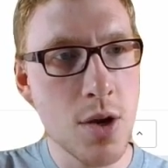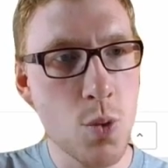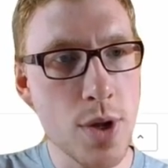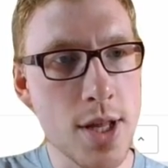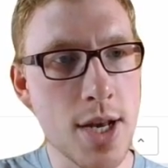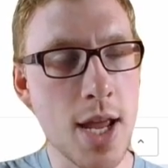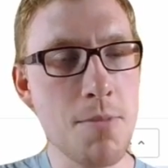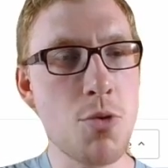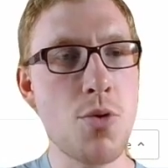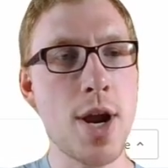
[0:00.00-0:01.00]
with the name
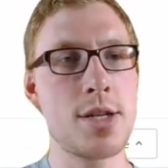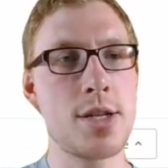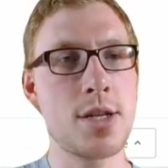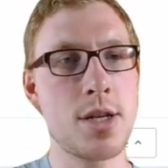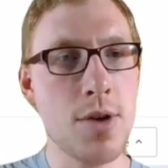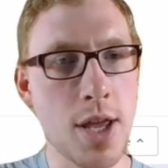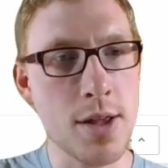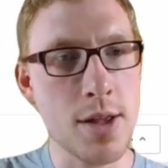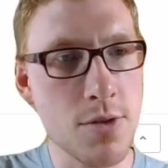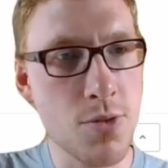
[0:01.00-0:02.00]
red. Okay,
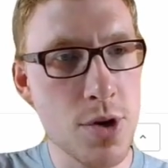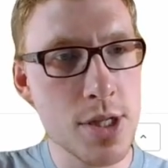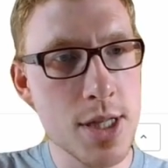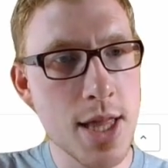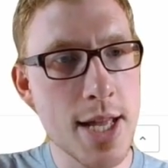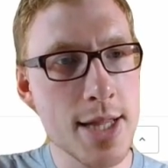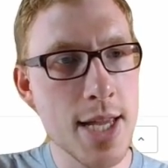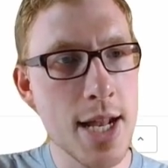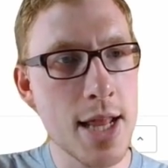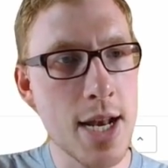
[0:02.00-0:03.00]
so first let's
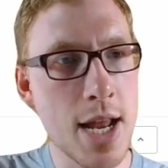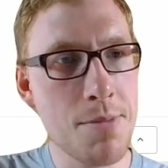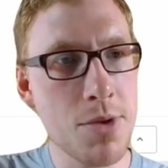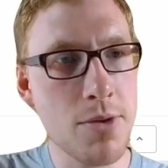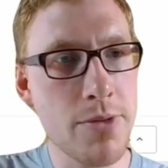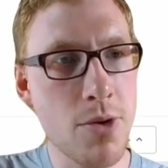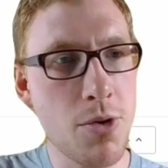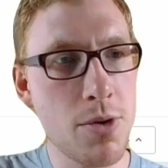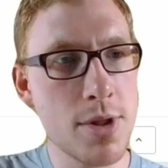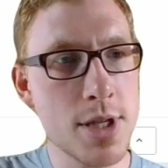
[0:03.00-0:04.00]
get the names of
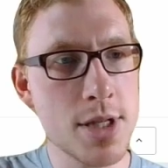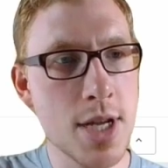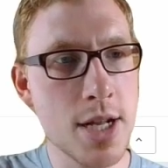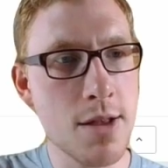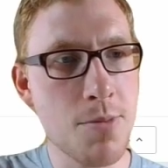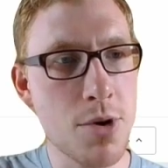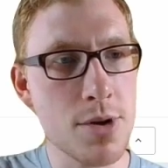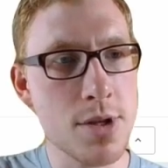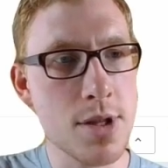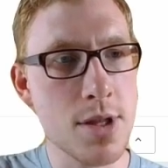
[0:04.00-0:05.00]
all the
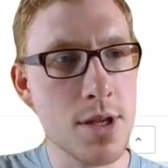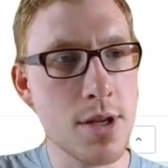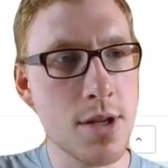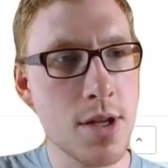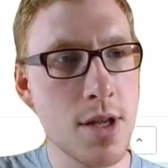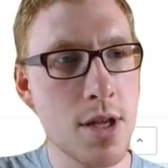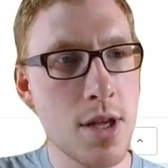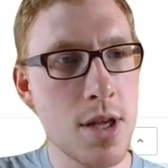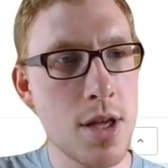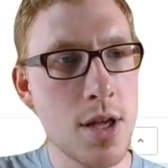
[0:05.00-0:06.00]
salespersons.
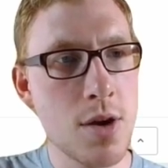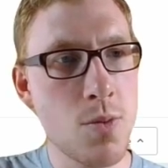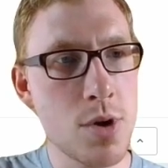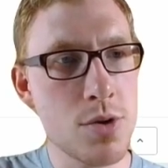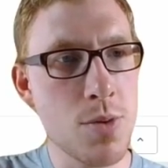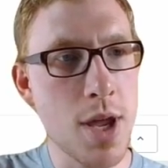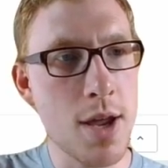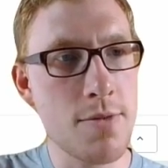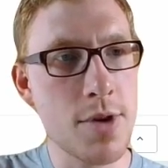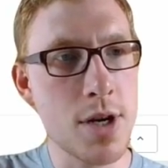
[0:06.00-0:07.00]
What do we
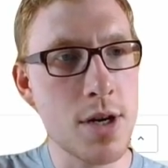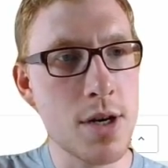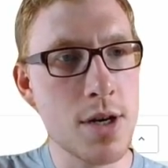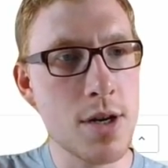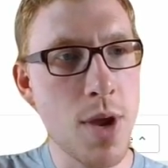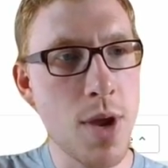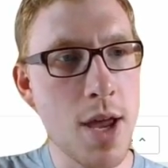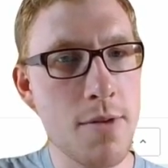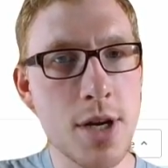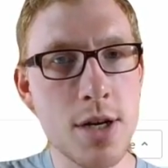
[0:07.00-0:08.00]
have here? We
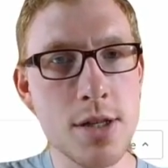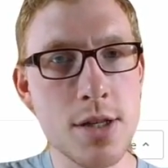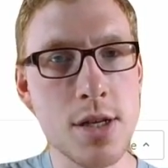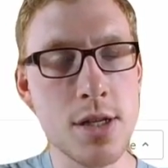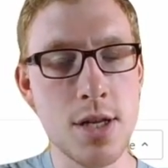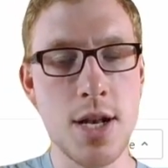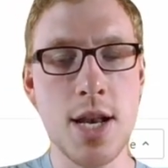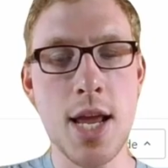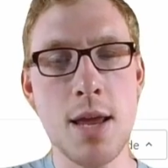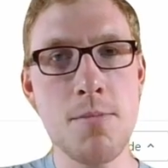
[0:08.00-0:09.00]
have here the
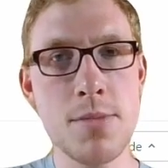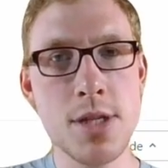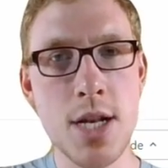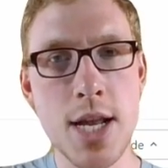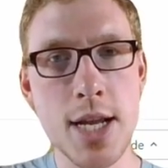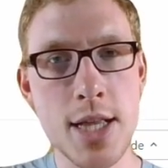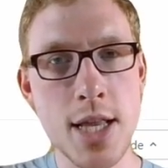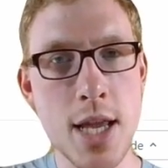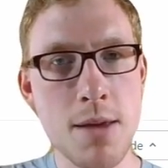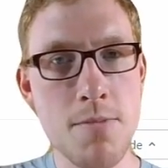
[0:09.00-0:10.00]
name, select
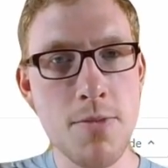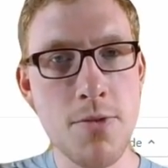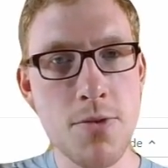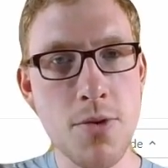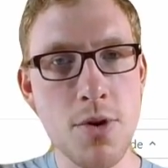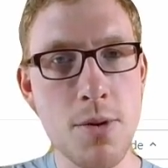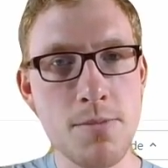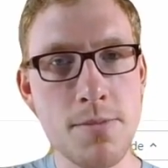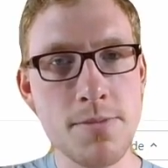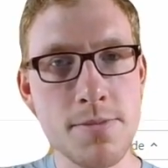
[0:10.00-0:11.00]
name from